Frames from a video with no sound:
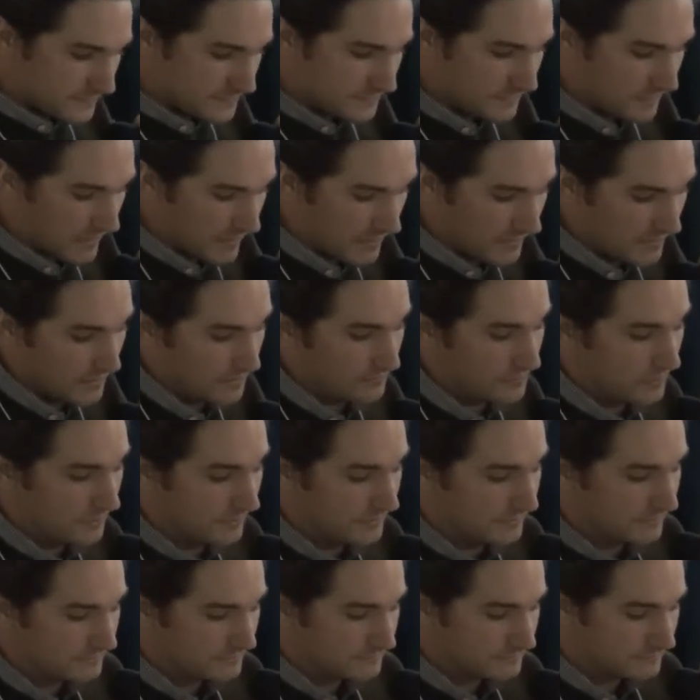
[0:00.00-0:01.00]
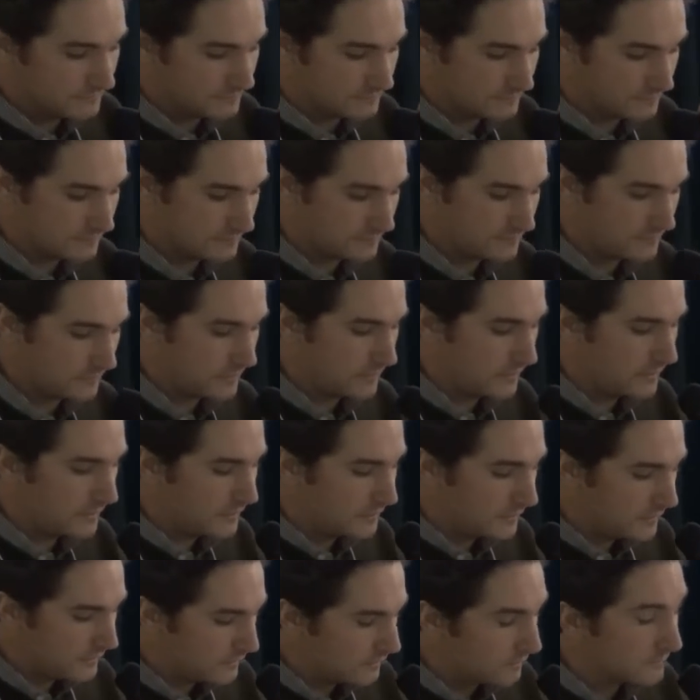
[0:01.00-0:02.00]
slide, I believe,
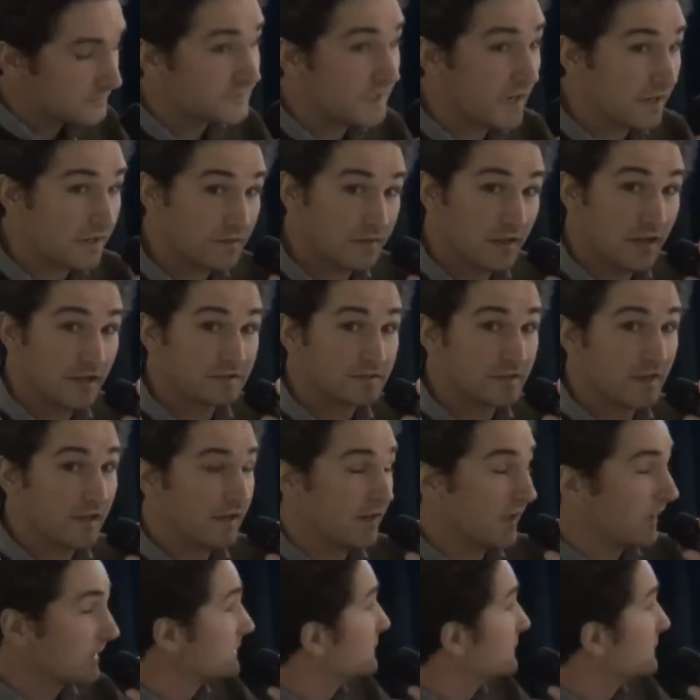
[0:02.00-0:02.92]
second last slide